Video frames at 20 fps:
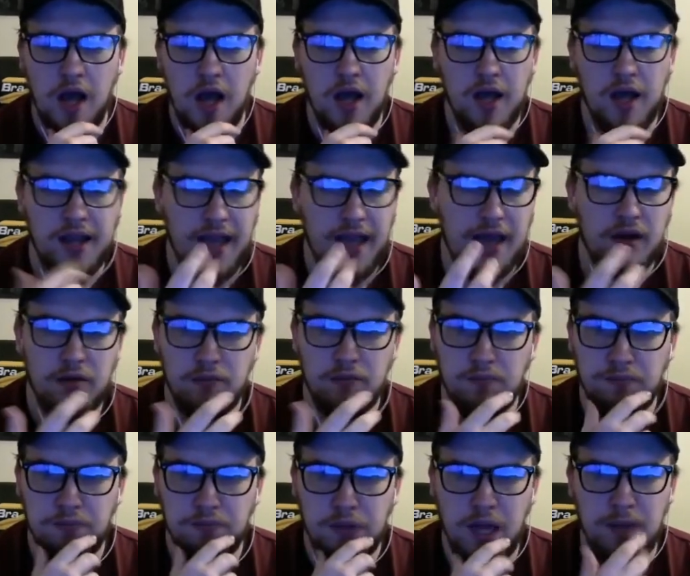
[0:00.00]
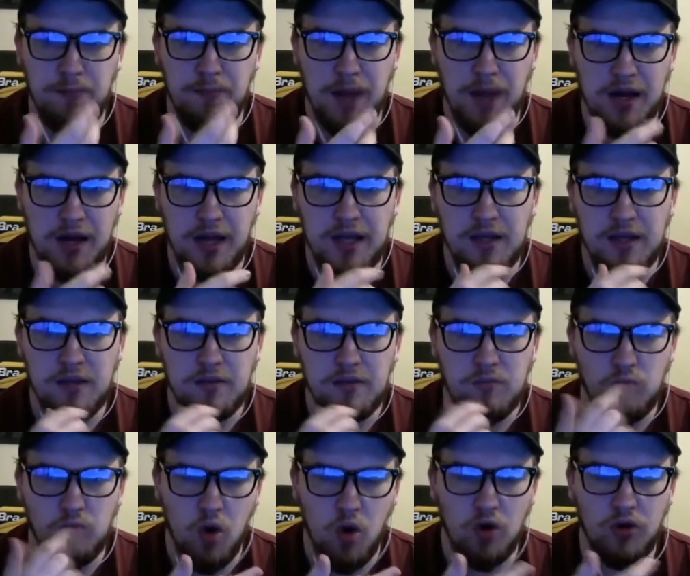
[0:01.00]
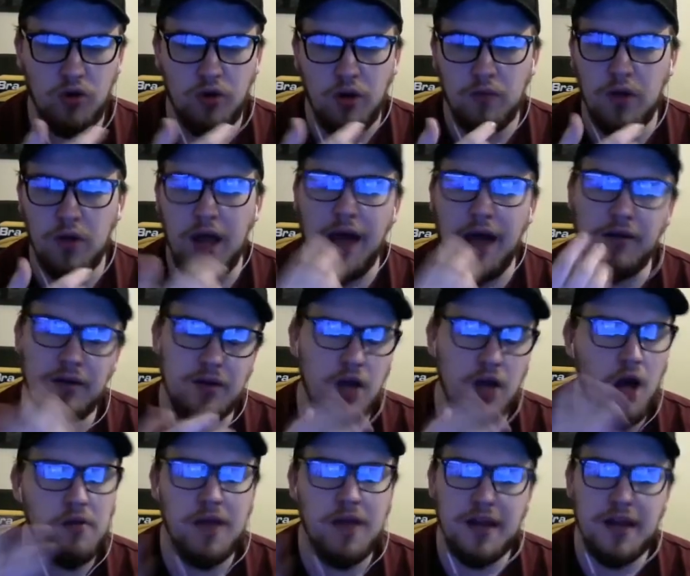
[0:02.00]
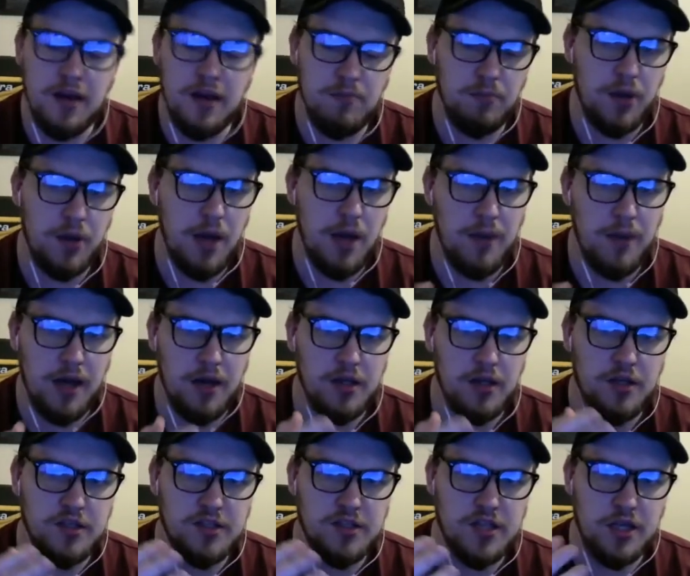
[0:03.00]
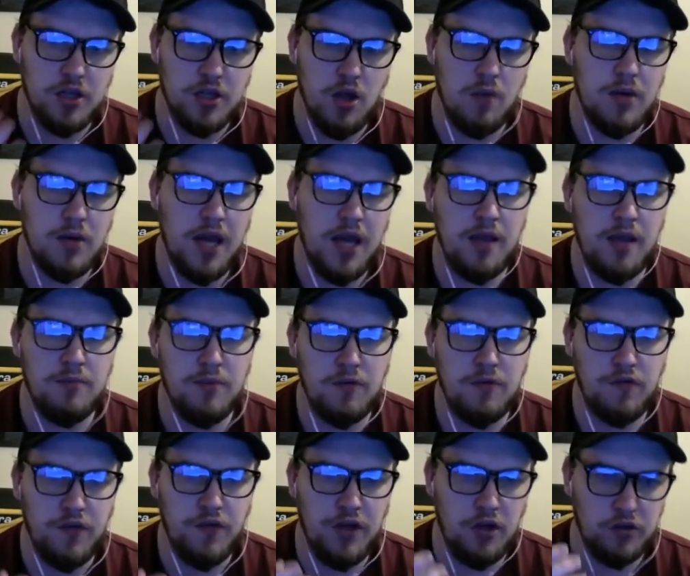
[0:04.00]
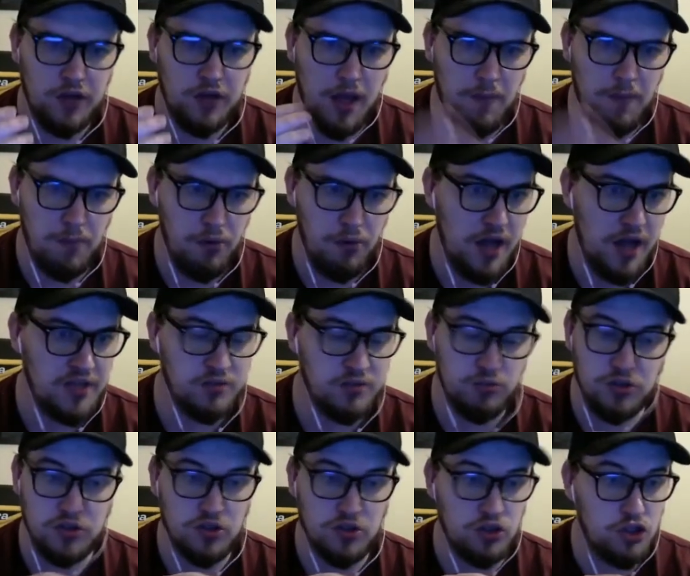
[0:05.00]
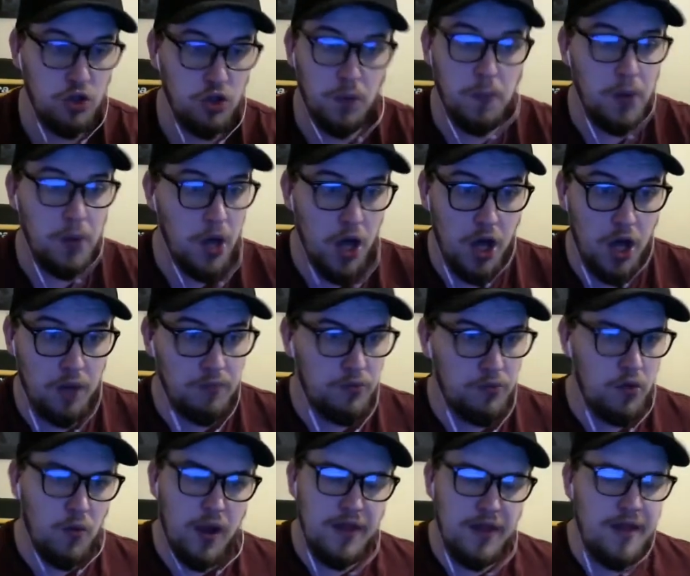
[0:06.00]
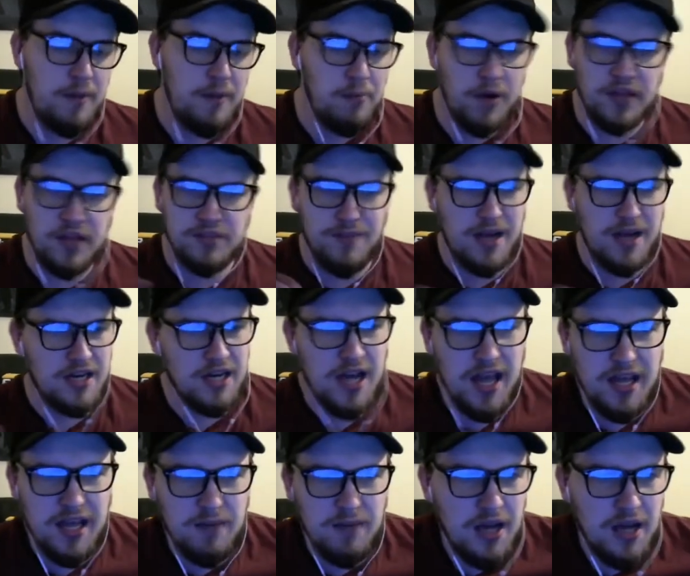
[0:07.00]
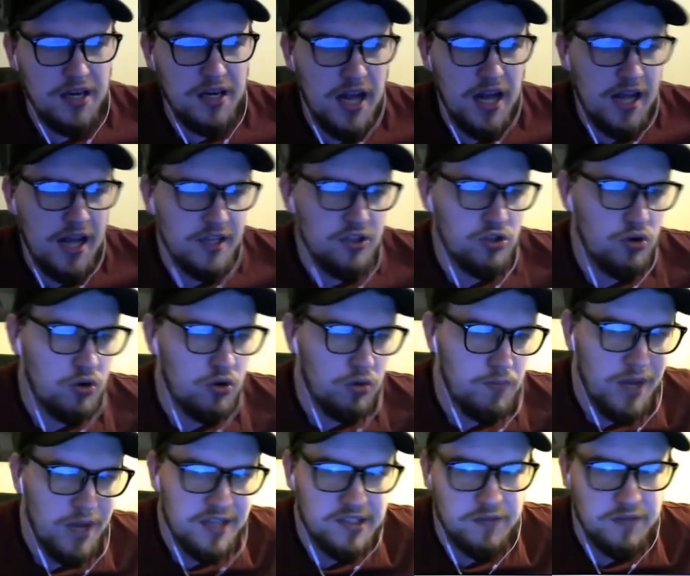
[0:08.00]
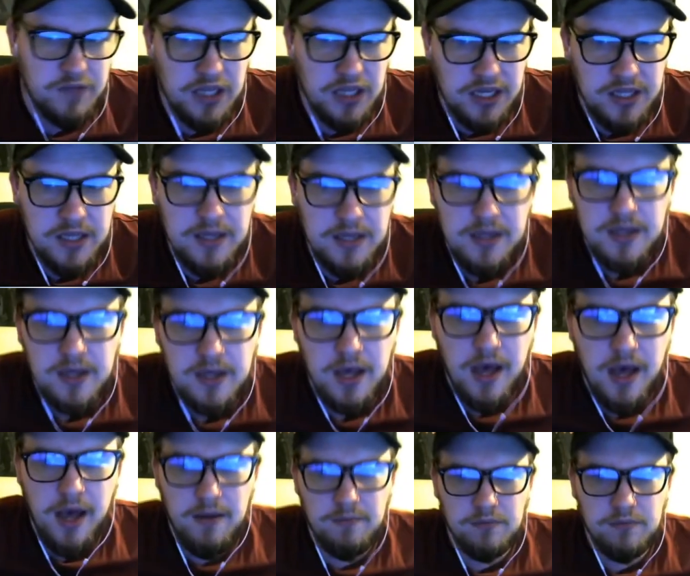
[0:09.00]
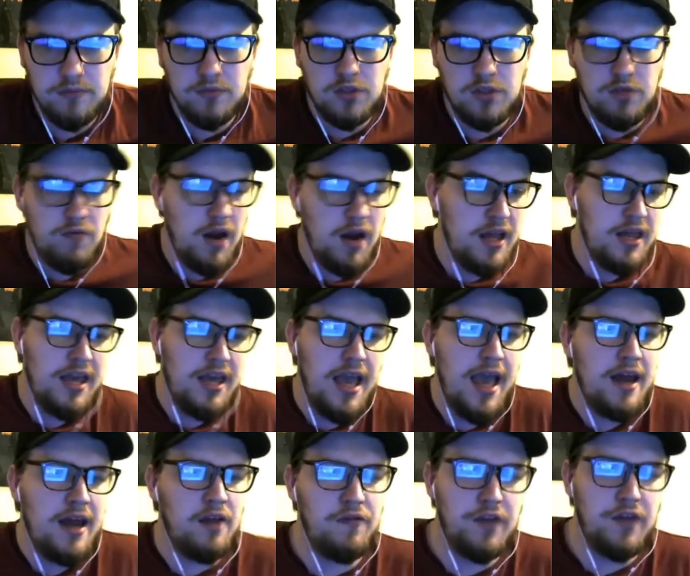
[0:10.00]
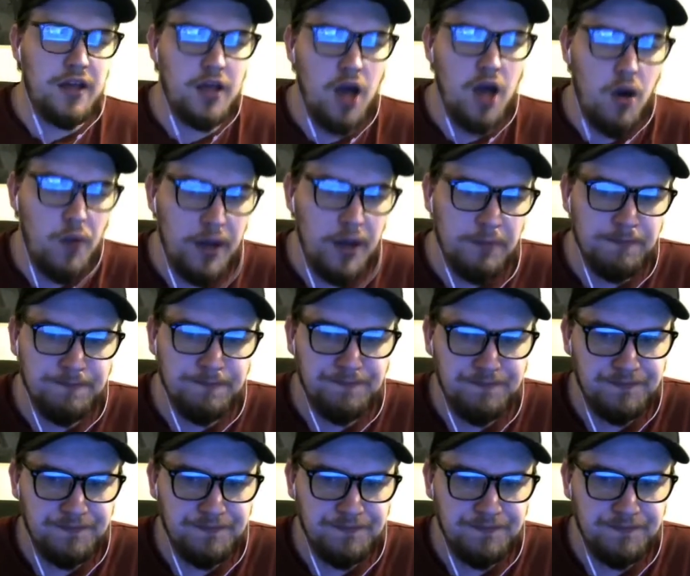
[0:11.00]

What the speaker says: again, played badly, won. Well, no, they didn't play badly, because they dominated midfield. Their press was superb. The way they pressed Man United struggled massively to really get anything going.